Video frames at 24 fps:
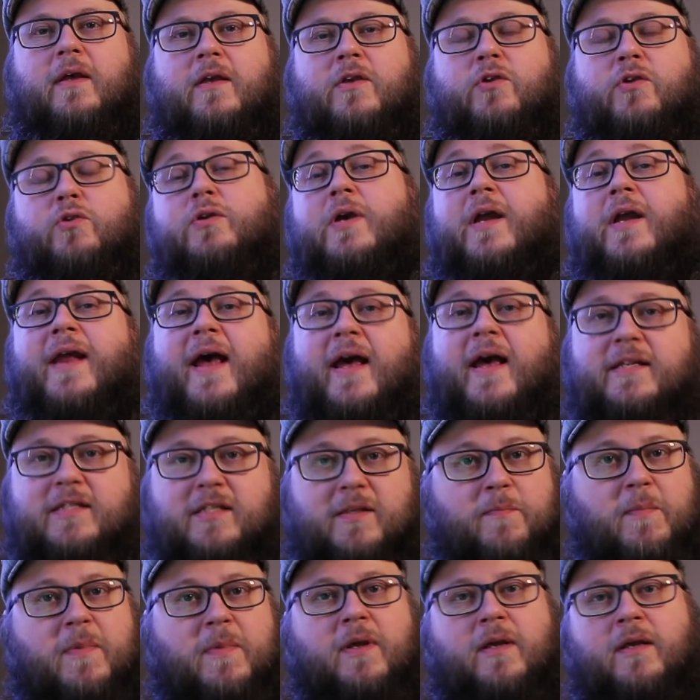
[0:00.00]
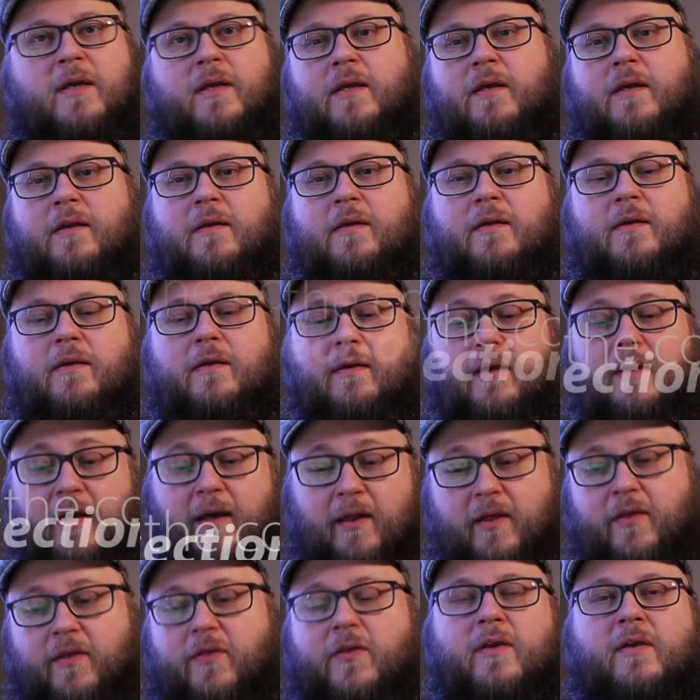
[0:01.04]
You can ask me
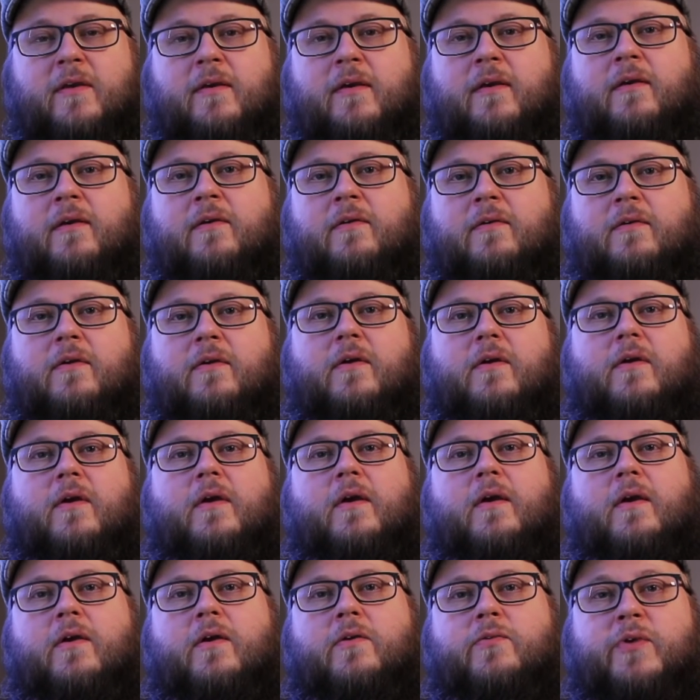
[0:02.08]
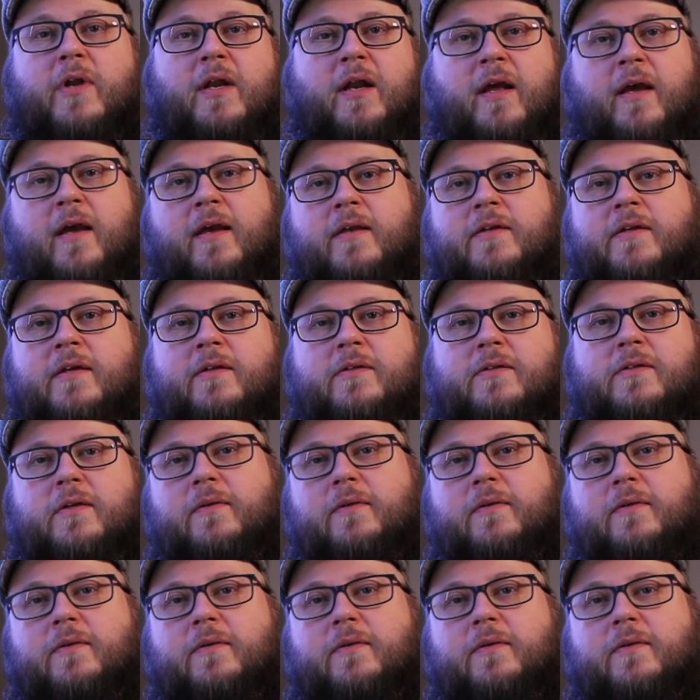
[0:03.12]
anything related